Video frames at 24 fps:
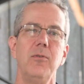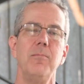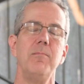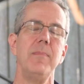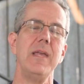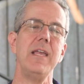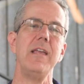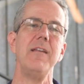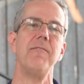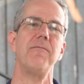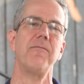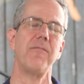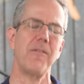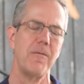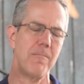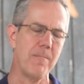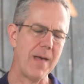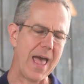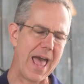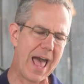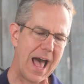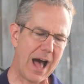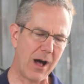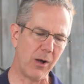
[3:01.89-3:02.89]
to me
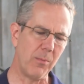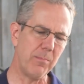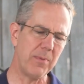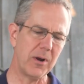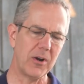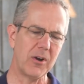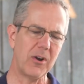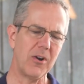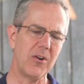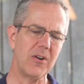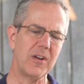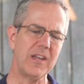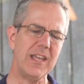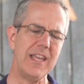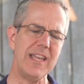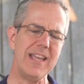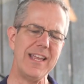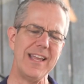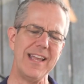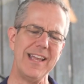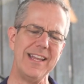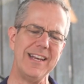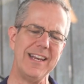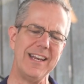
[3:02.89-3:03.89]
from
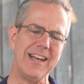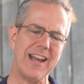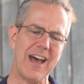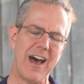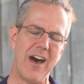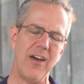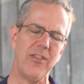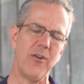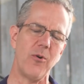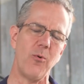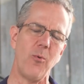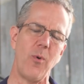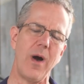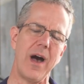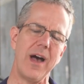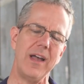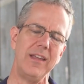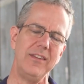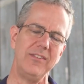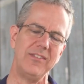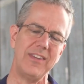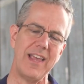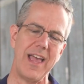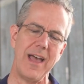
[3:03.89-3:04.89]
Albuquerque in an
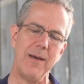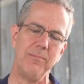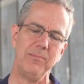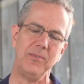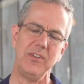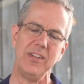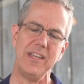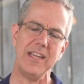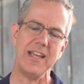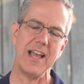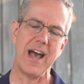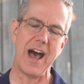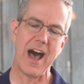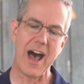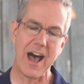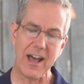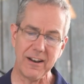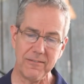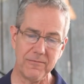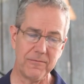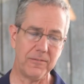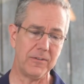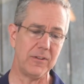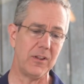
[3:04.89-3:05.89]
otherwise empty
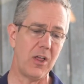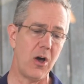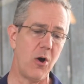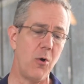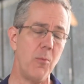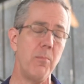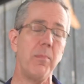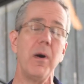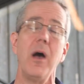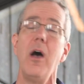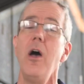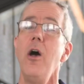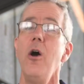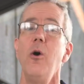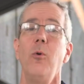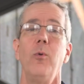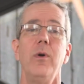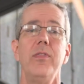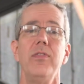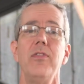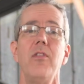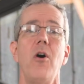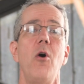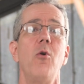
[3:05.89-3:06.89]
envelope
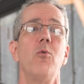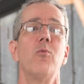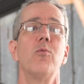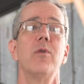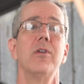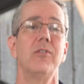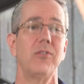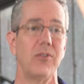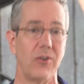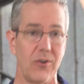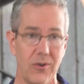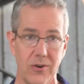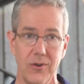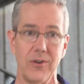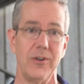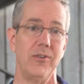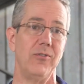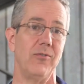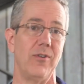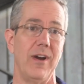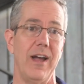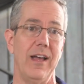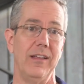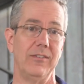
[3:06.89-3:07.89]
with no return
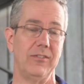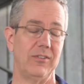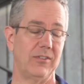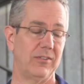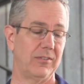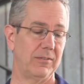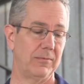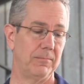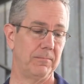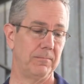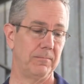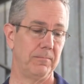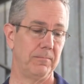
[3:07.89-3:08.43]
address.